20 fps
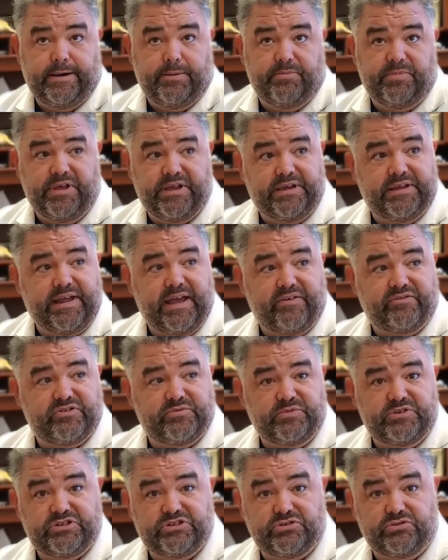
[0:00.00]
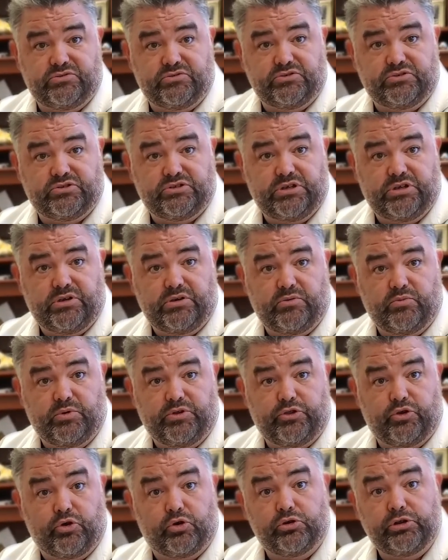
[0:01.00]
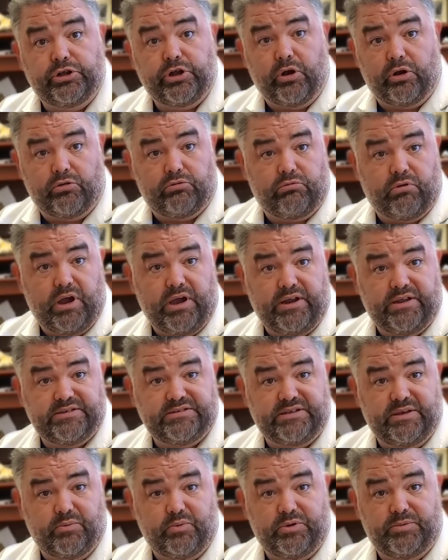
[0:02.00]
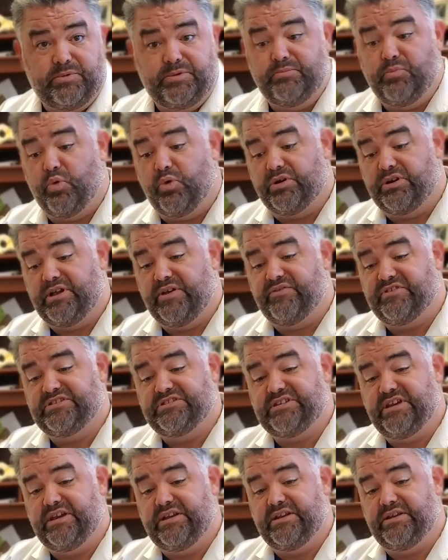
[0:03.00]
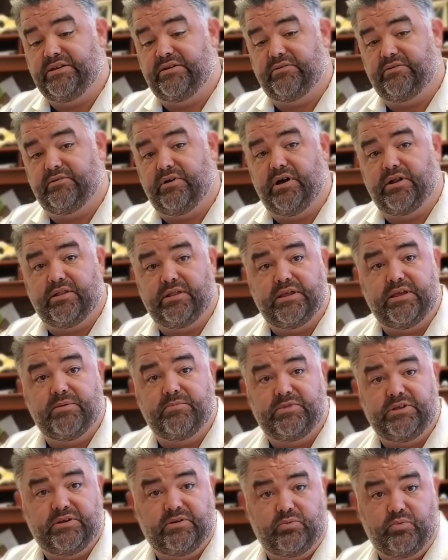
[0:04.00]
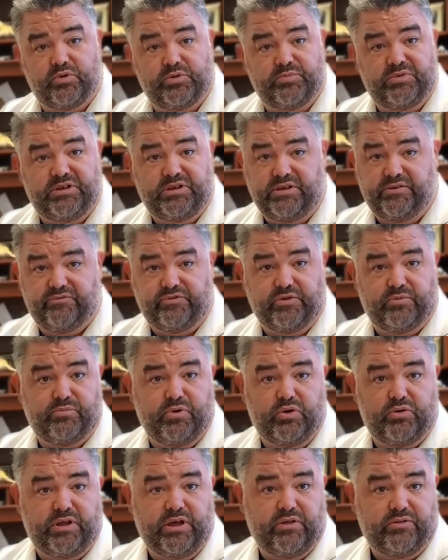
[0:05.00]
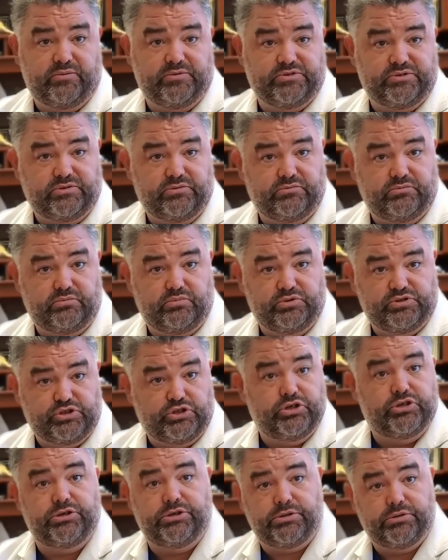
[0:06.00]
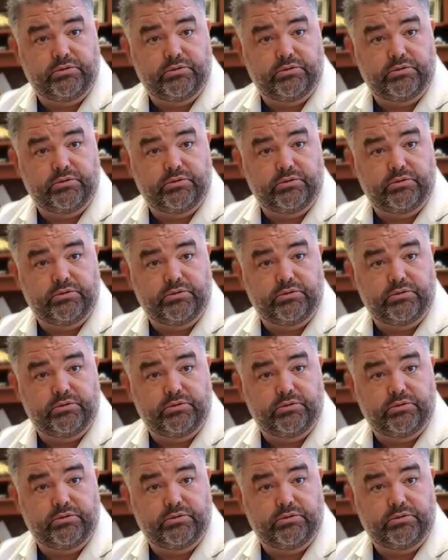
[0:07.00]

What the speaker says: they can have some issues with early arthritis that would be more devastating on them than it would be if their bone health was good.